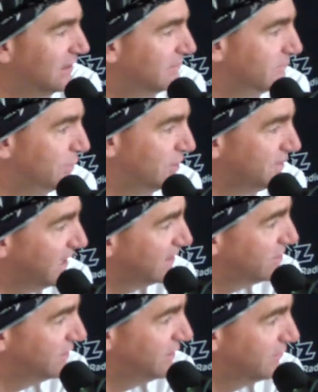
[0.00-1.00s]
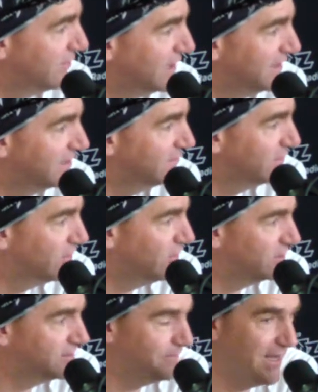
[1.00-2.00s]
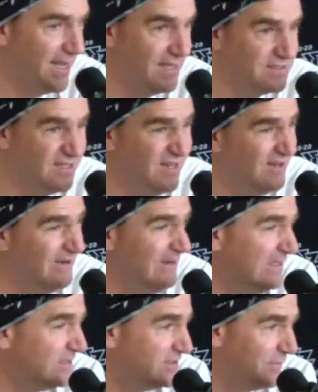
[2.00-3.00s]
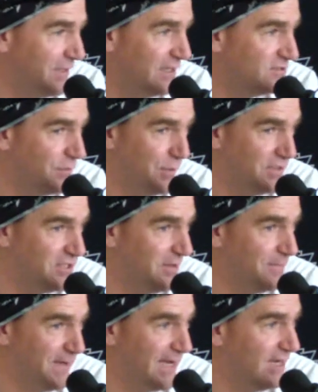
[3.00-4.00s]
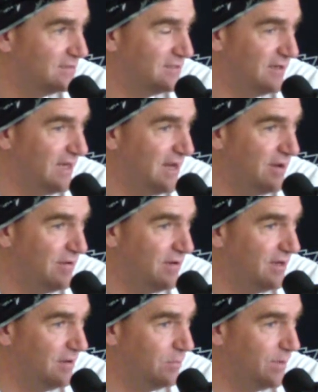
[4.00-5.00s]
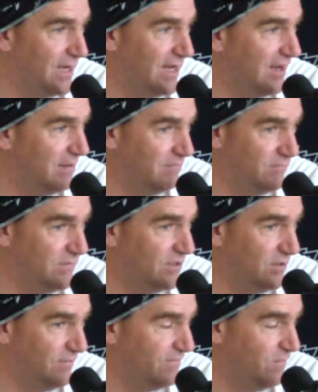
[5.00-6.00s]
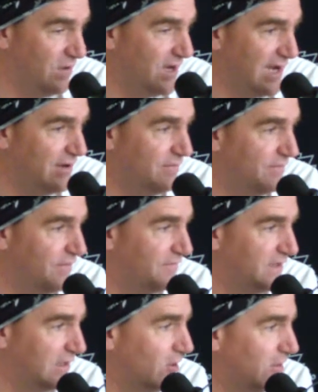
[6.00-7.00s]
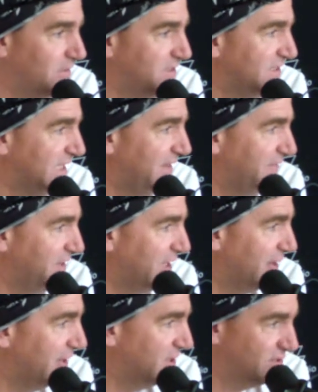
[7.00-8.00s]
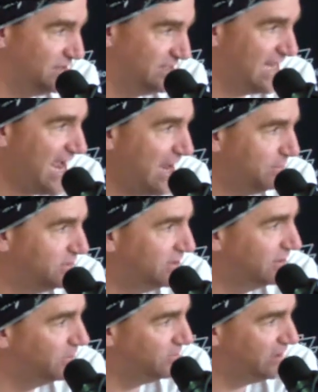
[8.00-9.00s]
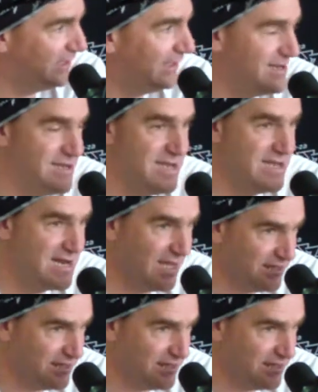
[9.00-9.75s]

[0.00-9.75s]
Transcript: Bird Sanctuary, right next to the Nata Pans. So, I mean, literally we were jumping out in an area where for 150 kilometers in either direction, there's absolutely nothing.